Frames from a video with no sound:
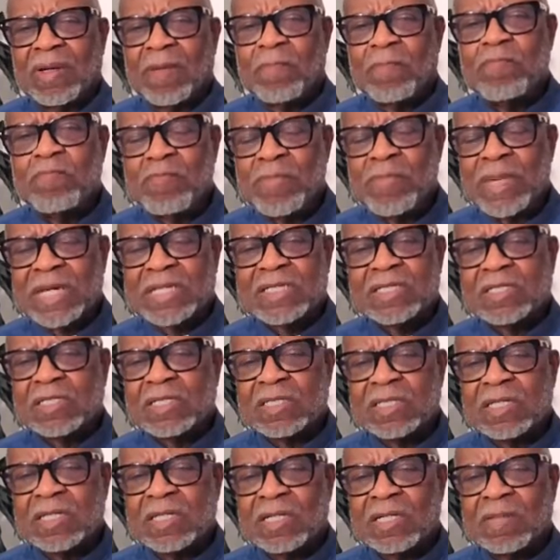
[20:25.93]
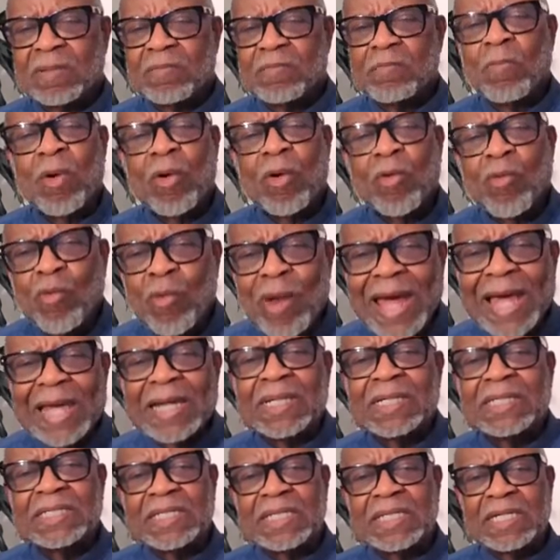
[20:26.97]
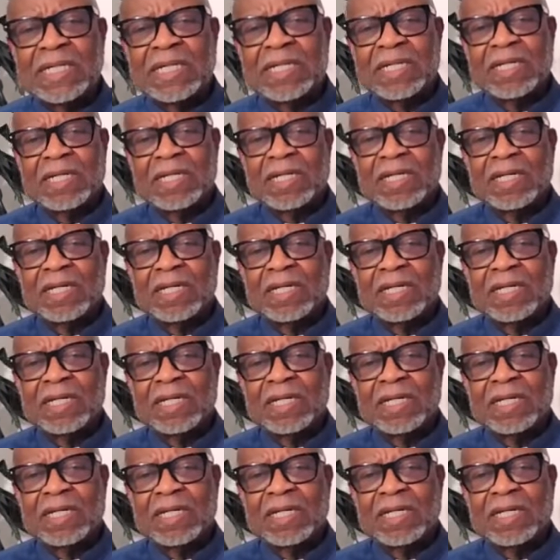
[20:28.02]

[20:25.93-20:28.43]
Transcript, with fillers: mix morality